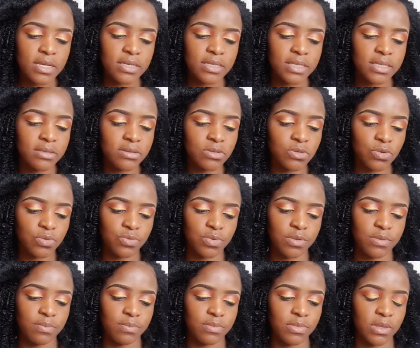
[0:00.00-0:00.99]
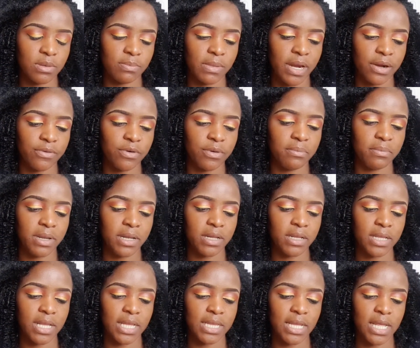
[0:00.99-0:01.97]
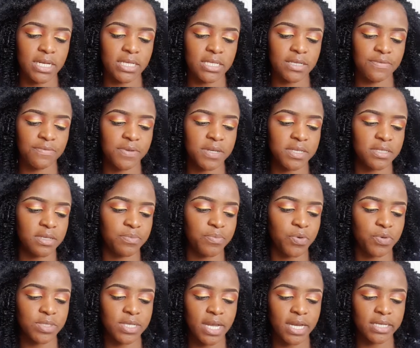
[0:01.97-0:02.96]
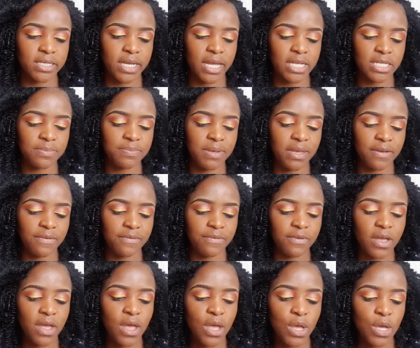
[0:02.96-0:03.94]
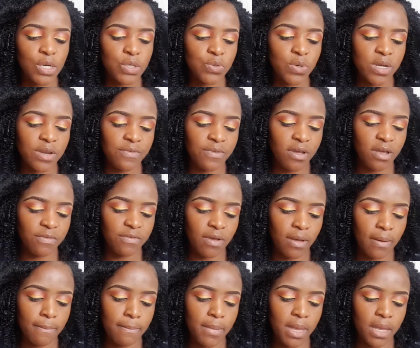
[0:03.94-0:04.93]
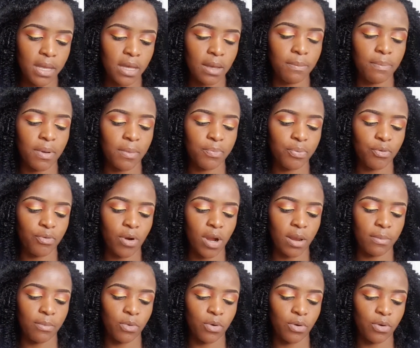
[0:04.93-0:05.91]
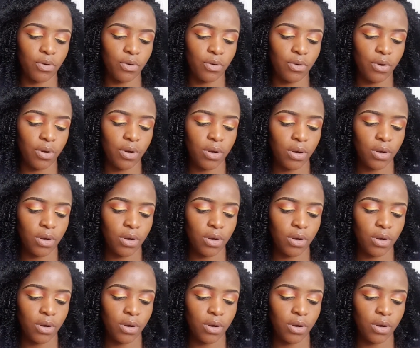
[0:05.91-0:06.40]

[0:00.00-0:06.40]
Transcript: T-zone with my Rimmel London Fix and Protect SPF 25 makeup primer.